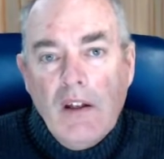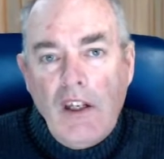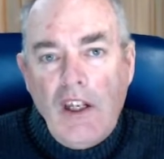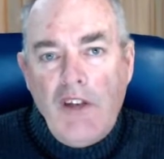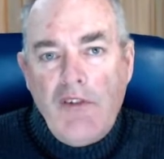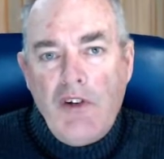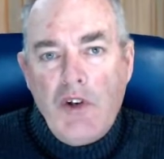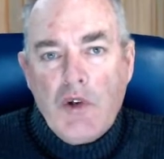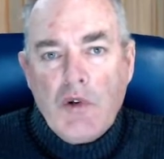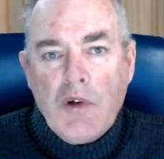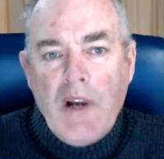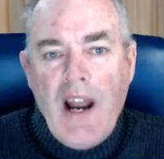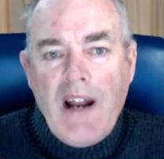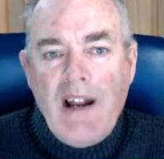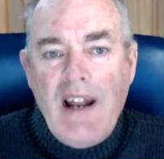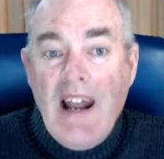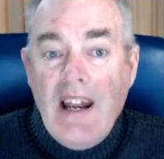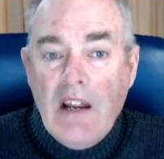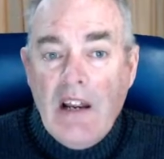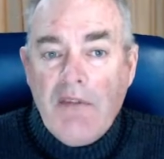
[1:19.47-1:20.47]
If you trade
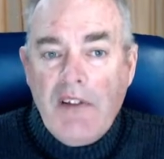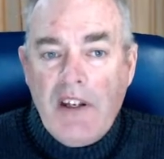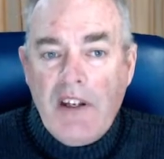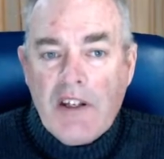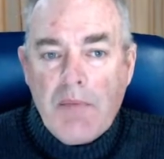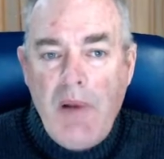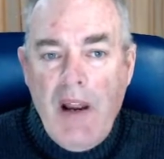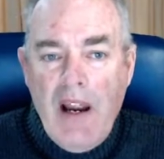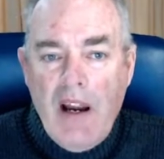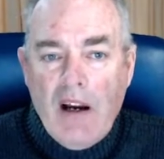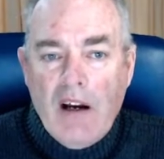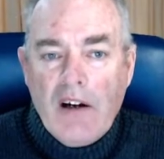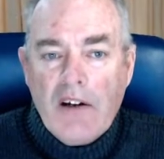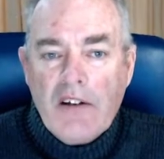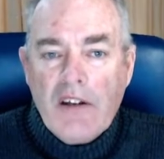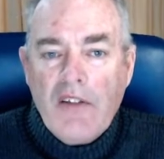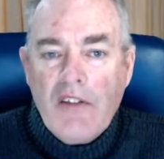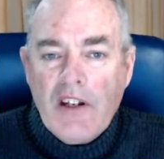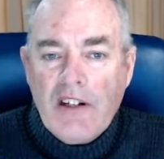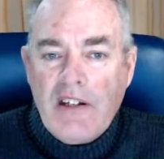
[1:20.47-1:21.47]
any of these
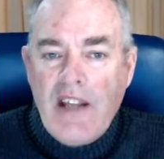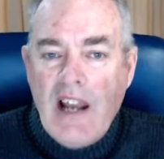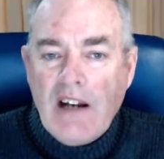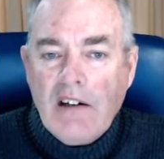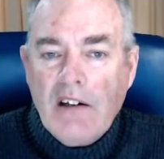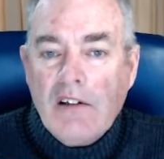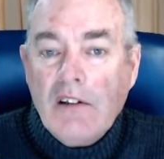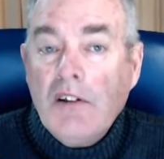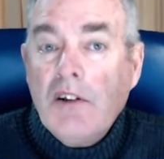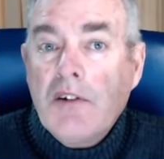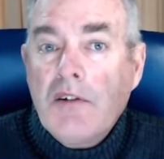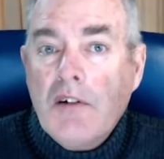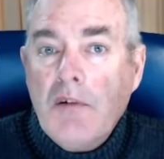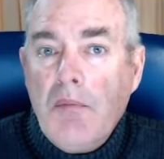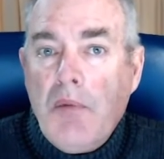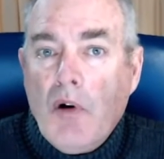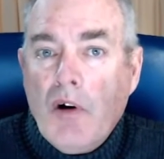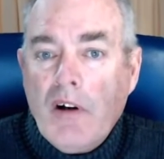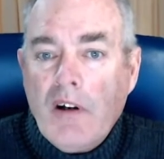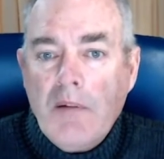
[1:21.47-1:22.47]
pairs, the technicals are
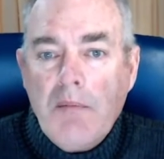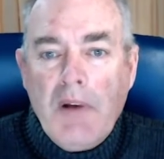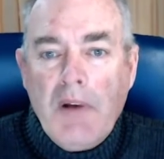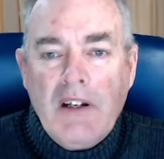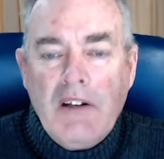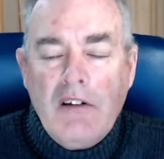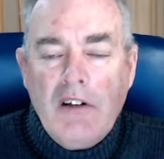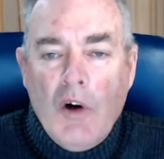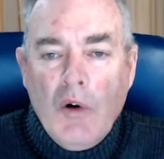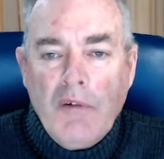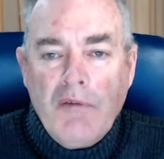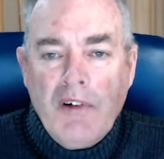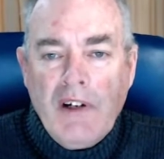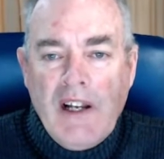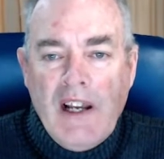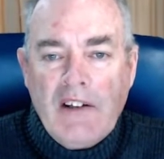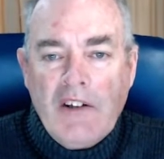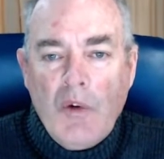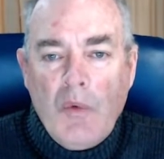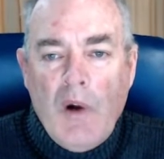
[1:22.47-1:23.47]
important, but don't
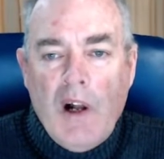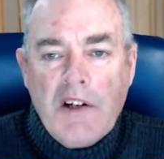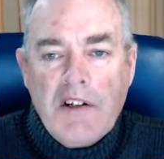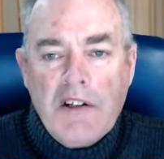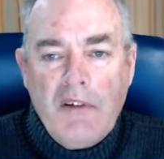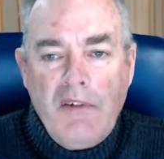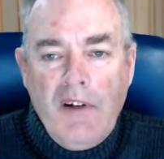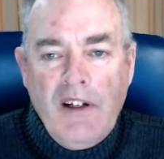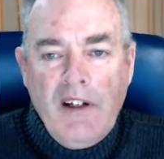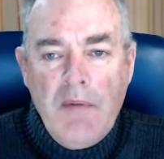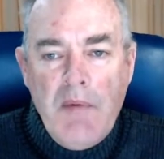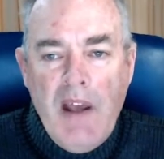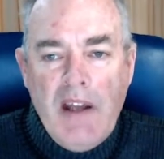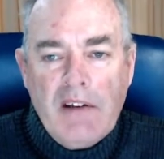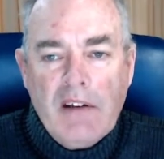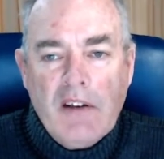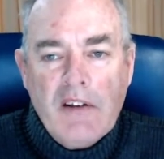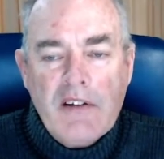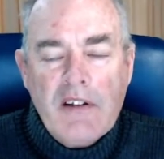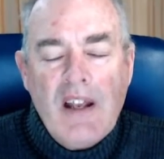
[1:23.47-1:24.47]
forget to watch the
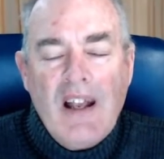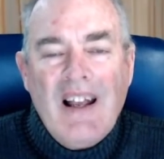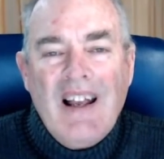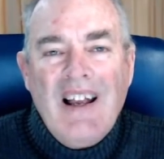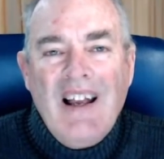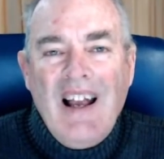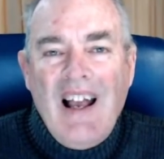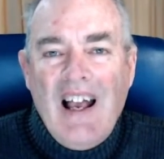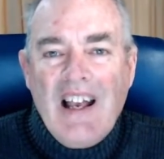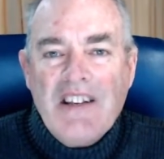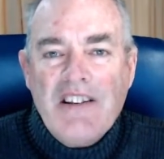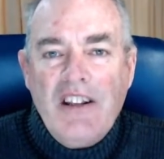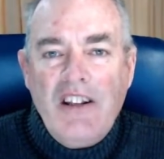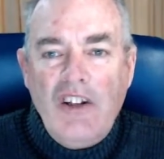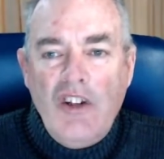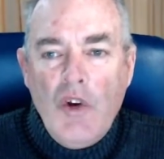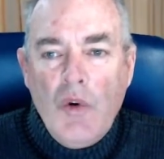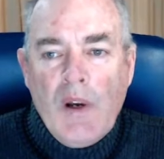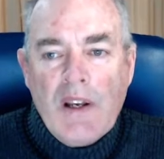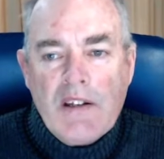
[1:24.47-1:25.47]
fundamentals, as the
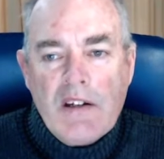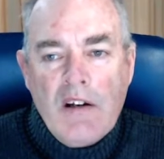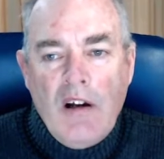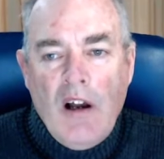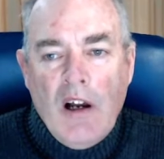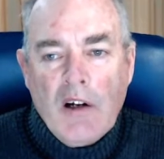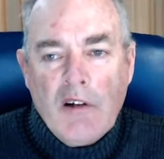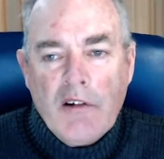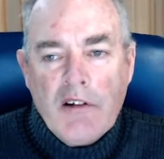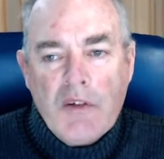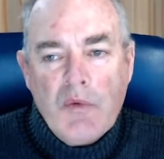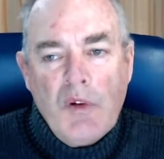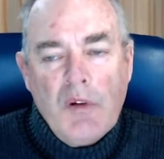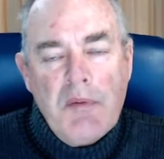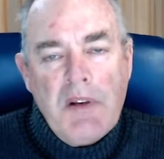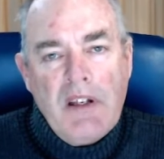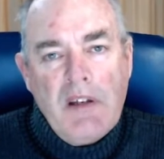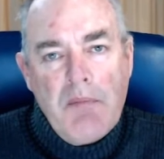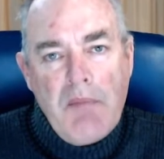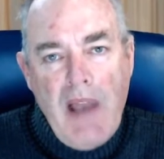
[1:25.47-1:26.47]
US Congress will
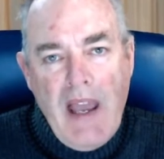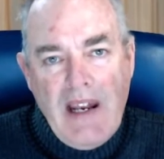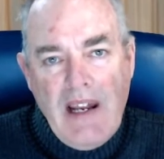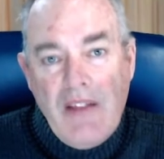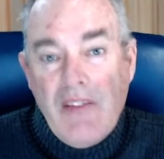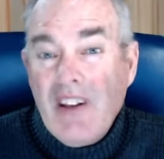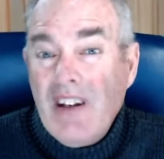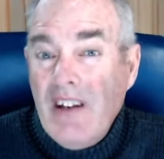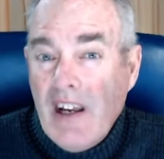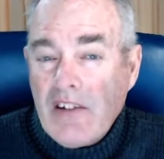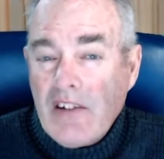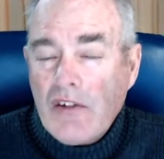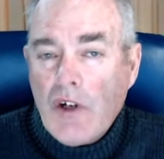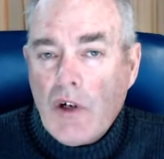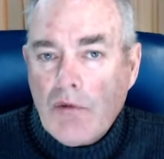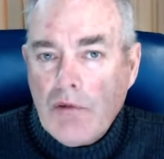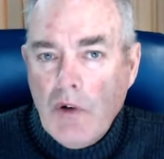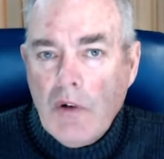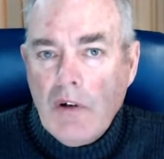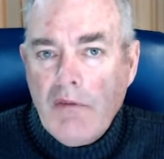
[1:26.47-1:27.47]
be debating the next
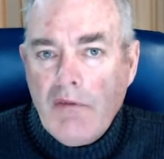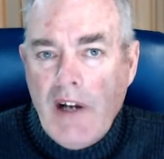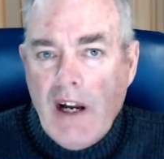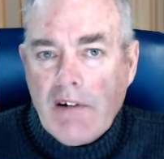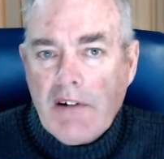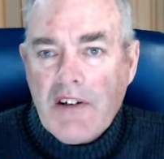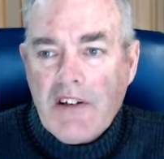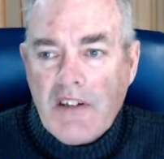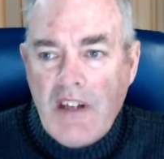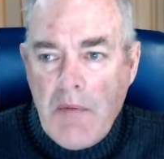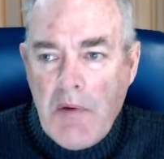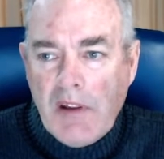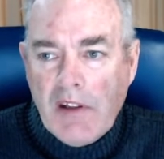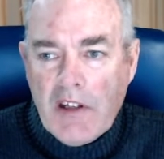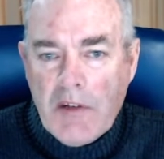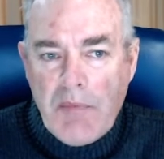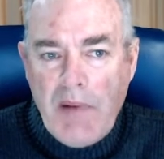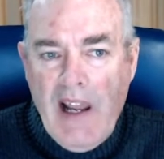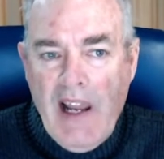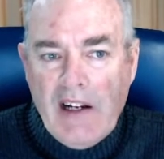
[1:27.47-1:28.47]
coronavirus
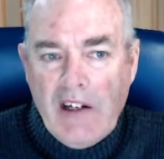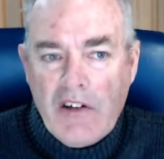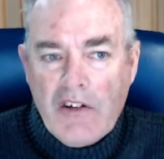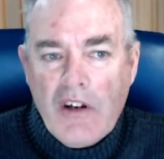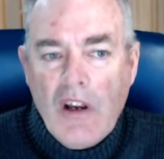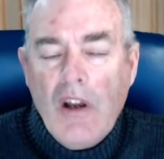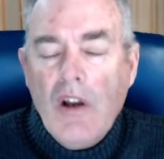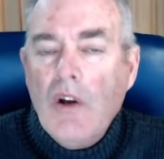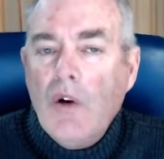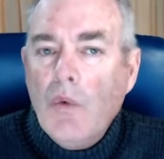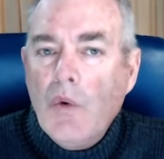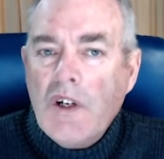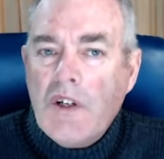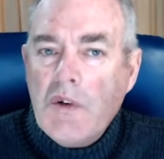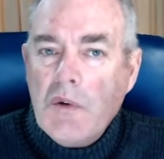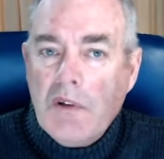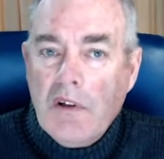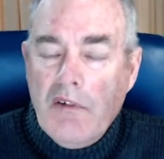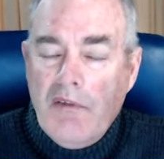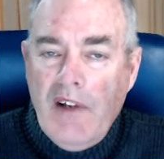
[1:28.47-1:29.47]
stimulus package, which
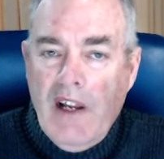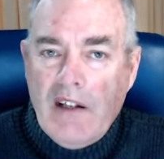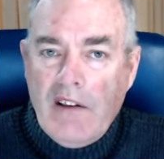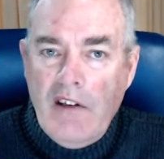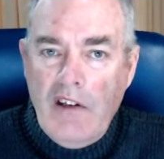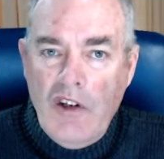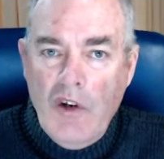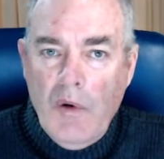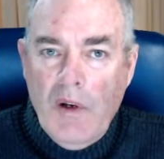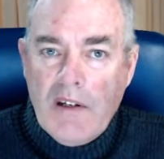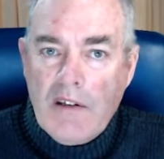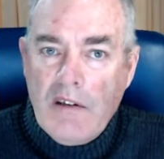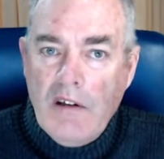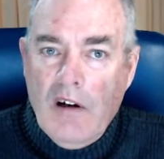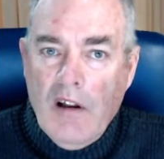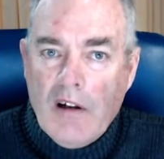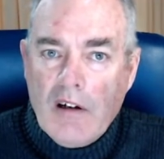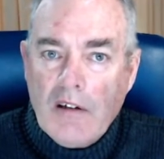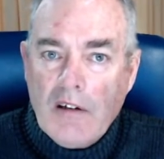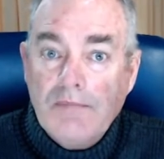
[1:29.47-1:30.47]
will affect the US
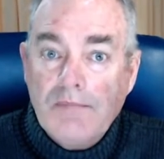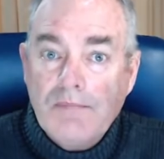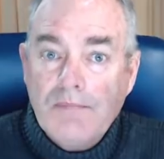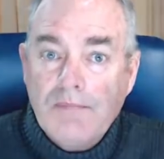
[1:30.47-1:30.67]
dollar.